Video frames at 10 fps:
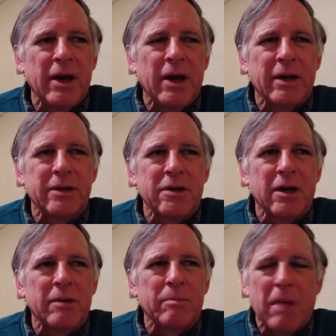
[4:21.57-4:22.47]
And
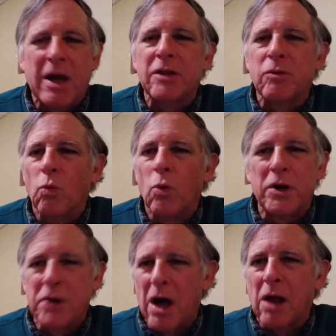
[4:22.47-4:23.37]
paid
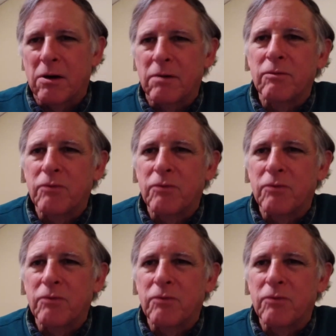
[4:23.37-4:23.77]
$1